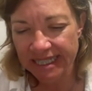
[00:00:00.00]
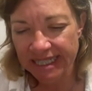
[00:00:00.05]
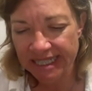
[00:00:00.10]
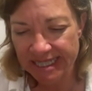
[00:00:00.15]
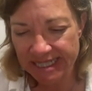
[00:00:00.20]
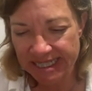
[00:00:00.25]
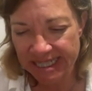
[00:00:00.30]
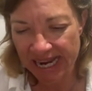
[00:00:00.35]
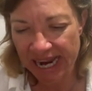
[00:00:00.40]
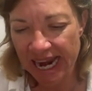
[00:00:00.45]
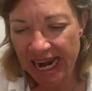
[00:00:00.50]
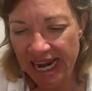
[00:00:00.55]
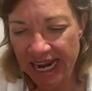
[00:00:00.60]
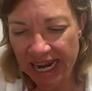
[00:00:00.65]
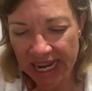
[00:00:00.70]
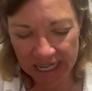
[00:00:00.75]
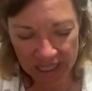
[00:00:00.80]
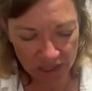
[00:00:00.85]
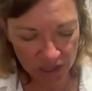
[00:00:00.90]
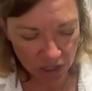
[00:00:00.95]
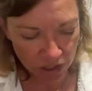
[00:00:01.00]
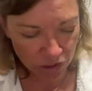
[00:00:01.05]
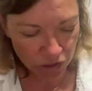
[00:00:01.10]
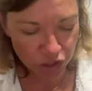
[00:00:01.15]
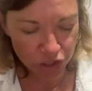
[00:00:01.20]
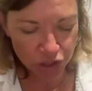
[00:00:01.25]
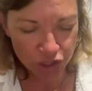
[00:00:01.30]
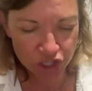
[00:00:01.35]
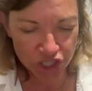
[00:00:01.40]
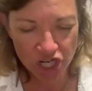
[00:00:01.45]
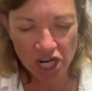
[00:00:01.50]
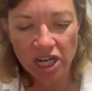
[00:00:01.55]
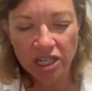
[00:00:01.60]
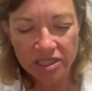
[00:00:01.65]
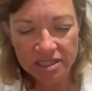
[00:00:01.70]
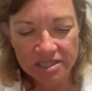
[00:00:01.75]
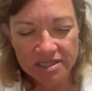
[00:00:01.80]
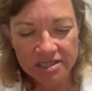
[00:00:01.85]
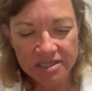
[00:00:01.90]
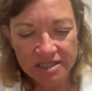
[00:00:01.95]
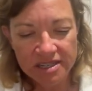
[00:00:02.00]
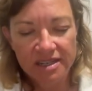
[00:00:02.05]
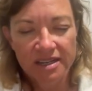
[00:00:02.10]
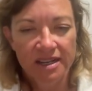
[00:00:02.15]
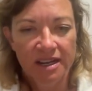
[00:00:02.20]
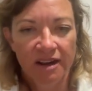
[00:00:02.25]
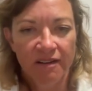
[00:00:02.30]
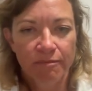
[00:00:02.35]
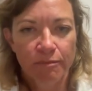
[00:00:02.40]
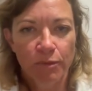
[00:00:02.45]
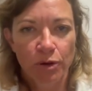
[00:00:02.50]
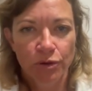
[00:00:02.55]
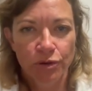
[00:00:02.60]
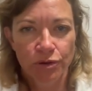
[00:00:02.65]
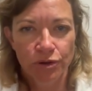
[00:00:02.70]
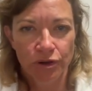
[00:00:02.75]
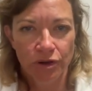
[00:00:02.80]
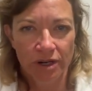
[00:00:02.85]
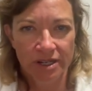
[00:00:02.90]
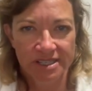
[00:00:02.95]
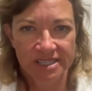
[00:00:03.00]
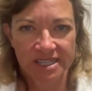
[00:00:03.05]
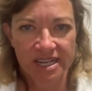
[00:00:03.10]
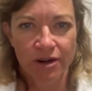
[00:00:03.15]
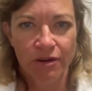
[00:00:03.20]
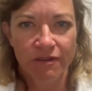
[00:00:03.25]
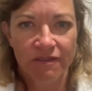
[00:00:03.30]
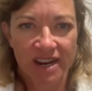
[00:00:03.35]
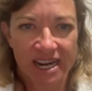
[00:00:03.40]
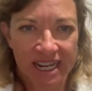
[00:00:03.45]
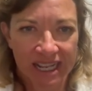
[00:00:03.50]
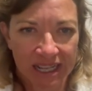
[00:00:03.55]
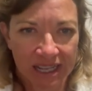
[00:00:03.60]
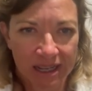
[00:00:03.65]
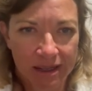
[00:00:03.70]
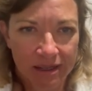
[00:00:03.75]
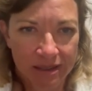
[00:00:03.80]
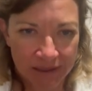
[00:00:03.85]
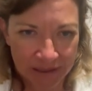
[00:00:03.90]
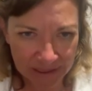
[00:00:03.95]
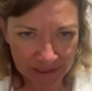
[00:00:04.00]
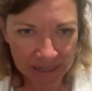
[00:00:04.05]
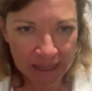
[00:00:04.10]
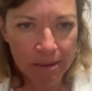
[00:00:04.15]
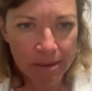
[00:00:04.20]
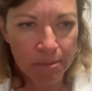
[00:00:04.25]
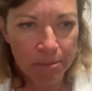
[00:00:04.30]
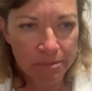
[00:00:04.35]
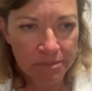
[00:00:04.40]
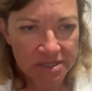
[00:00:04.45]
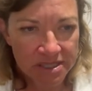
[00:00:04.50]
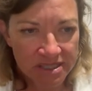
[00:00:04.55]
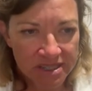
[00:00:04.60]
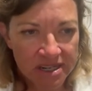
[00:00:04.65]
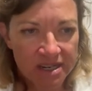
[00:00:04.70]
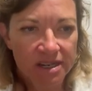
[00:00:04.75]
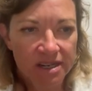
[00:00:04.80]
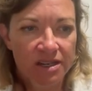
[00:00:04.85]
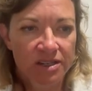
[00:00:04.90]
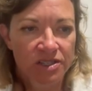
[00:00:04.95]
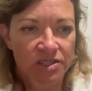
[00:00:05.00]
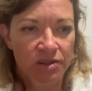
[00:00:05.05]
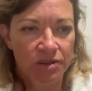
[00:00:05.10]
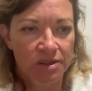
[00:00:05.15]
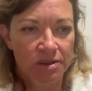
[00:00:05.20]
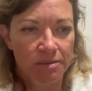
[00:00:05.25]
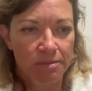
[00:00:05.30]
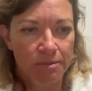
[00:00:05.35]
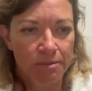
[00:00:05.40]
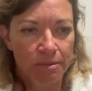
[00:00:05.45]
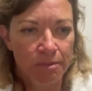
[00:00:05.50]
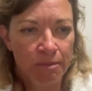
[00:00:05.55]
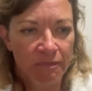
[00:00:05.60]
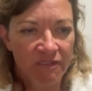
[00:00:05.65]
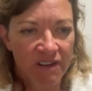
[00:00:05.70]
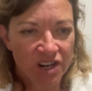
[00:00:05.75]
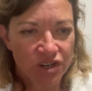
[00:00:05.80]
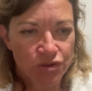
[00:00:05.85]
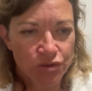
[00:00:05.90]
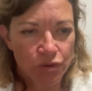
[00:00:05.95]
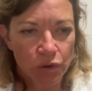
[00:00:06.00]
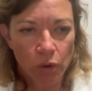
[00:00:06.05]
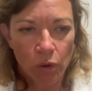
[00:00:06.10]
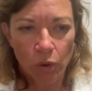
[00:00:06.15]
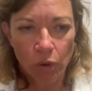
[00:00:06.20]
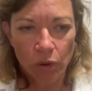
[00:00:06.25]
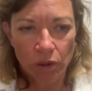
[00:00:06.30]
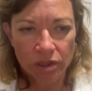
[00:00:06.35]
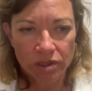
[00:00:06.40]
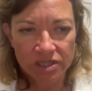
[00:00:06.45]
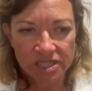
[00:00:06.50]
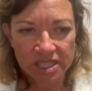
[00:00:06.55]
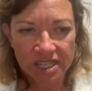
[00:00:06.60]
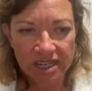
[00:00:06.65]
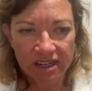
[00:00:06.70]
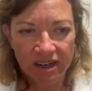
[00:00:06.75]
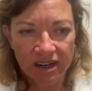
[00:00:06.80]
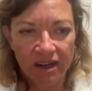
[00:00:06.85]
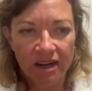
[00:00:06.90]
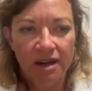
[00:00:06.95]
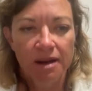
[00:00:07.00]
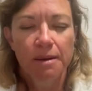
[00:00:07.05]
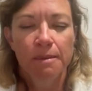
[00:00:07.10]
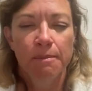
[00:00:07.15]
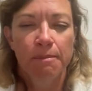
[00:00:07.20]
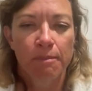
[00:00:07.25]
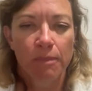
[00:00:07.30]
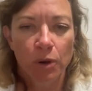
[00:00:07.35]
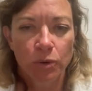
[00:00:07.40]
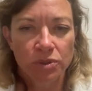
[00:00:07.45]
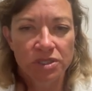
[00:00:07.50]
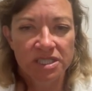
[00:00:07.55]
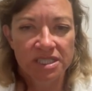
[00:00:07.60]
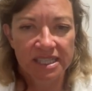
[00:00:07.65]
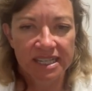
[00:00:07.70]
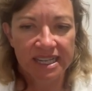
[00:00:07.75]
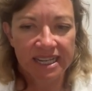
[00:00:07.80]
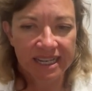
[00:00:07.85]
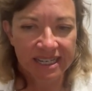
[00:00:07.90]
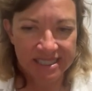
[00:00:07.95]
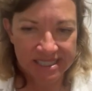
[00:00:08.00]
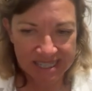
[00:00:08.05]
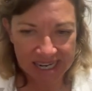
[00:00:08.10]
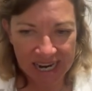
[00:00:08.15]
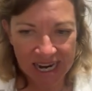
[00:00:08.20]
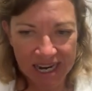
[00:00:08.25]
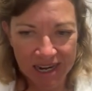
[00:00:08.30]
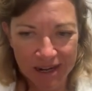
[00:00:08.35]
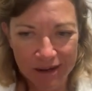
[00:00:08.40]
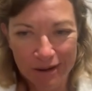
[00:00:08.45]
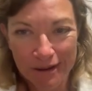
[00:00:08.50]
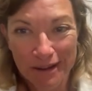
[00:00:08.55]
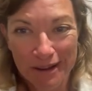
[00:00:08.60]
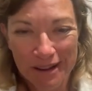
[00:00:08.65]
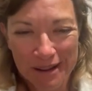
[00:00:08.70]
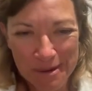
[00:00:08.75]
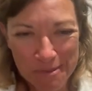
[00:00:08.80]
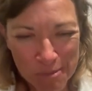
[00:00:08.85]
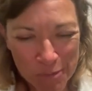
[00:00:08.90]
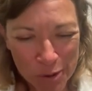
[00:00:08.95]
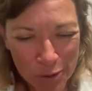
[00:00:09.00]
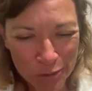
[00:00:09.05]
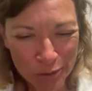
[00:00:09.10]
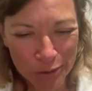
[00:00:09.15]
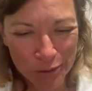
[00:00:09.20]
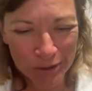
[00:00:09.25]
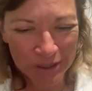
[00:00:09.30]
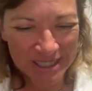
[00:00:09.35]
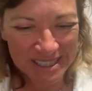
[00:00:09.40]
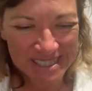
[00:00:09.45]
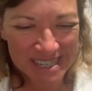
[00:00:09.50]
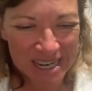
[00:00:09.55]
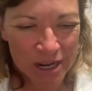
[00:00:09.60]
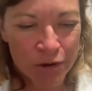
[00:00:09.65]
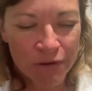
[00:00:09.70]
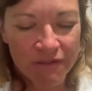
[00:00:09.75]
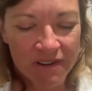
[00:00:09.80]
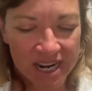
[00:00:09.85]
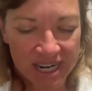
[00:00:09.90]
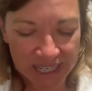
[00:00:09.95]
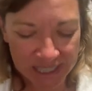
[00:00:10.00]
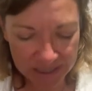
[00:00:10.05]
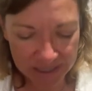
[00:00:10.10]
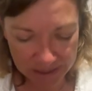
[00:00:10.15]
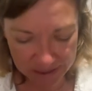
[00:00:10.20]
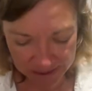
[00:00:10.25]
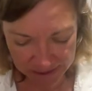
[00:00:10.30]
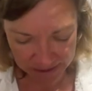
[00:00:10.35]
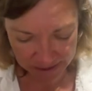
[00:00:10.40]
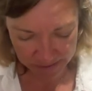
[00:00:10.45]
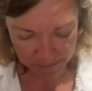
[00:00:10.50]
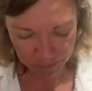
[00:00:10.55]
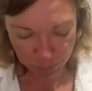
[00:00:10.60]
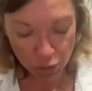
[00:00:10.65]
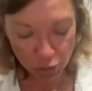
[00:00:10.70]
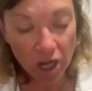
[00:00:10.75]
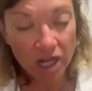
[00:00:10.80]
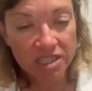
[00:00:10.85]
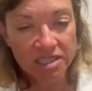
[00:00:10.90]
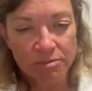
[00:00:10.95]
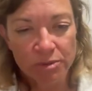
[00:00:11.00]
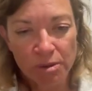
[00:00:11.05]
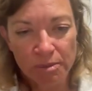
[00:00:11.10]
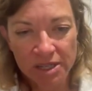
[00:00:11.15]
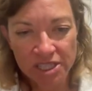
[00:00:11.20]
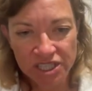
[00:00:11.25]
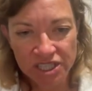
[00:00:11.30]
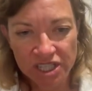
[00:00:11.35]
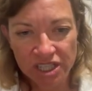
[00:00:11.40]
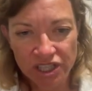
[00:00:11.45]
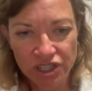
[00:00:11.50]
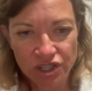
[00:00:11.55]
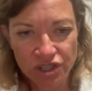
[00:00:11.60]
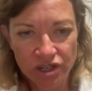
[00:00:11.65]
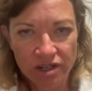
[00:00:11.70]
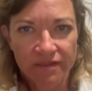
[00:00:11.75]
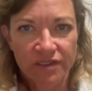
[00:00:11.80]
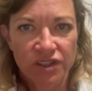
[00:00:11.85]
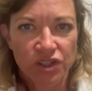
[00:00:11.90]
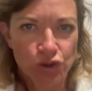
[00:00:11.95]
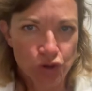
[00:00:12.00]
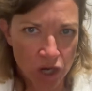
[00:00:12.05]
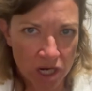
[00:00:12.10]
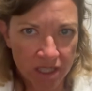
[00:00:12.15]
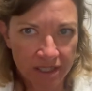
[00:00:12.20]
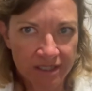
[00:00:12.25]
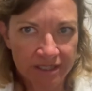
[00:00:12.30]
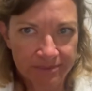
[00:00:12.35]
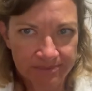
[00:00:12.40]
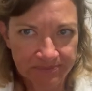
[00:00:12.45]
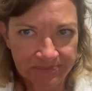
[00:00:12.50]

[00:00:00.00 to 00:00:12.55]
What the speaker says: containing large chunks of motor neurons innervating limbs. So the ventral horns here mostly contain motor neurons innervating the proximal musculature of the trunk.